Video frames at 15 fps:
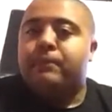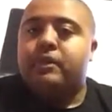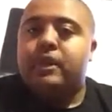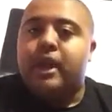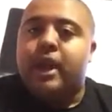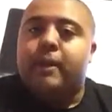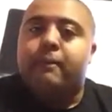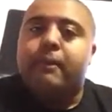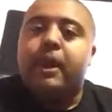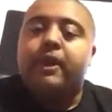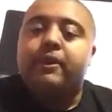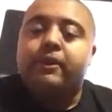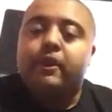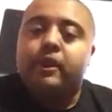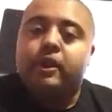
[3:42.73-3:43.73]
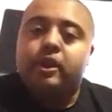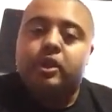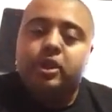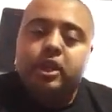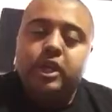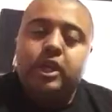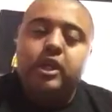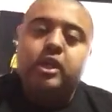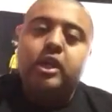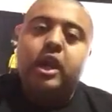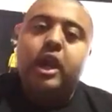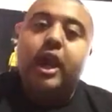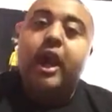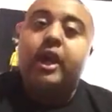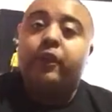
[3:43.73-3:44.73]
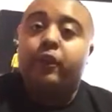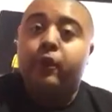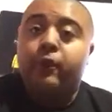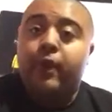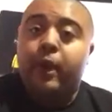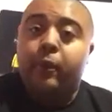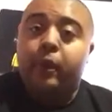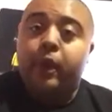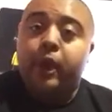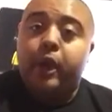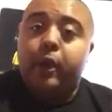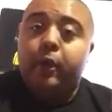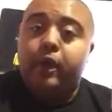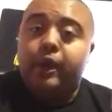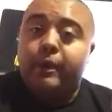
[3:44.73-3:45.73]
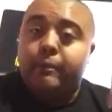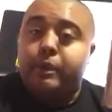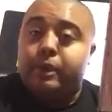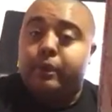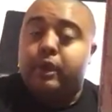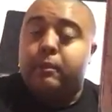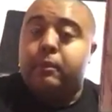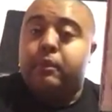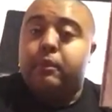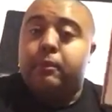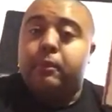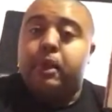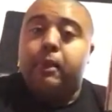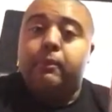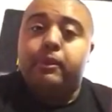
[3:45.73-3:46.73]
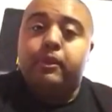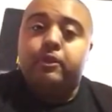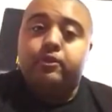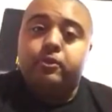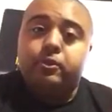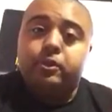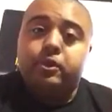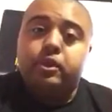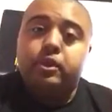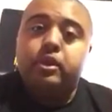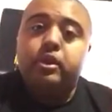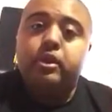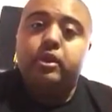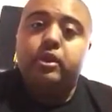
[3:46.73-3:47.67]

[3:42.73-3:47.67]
yeah, back then I had to throw that one out, and my grandmother bought me this one.